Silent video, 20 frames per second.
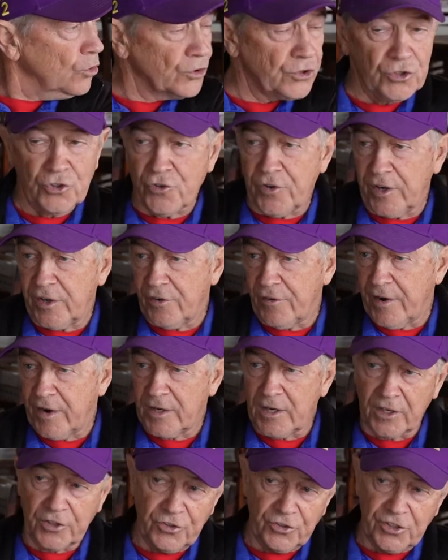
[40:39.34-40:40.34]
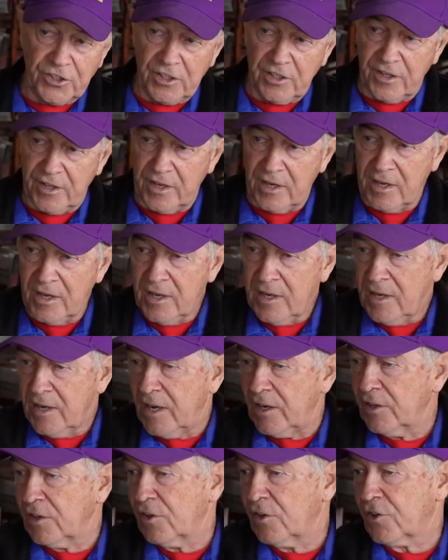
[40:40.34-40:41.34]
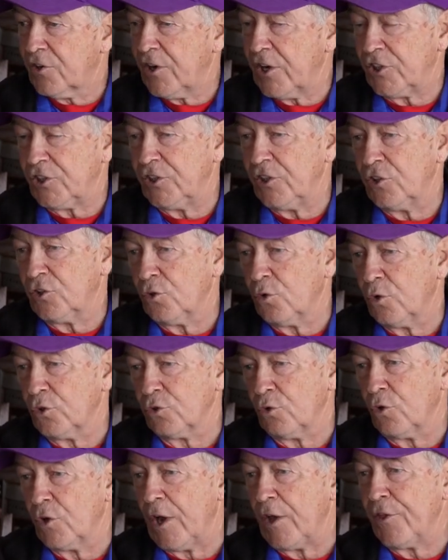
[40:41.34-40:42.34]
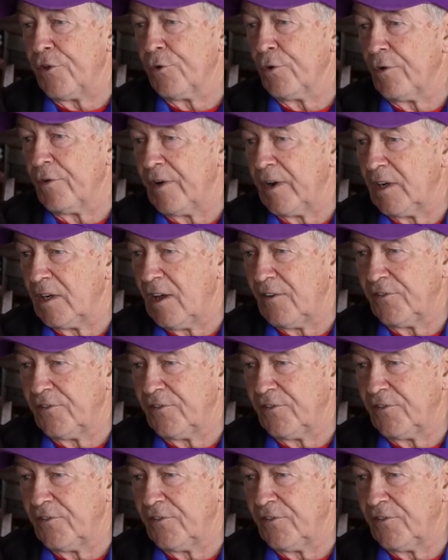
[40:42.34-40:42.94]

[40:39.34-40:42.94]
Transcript: horses ringing around like you see there and crashing into horses or going through a rail.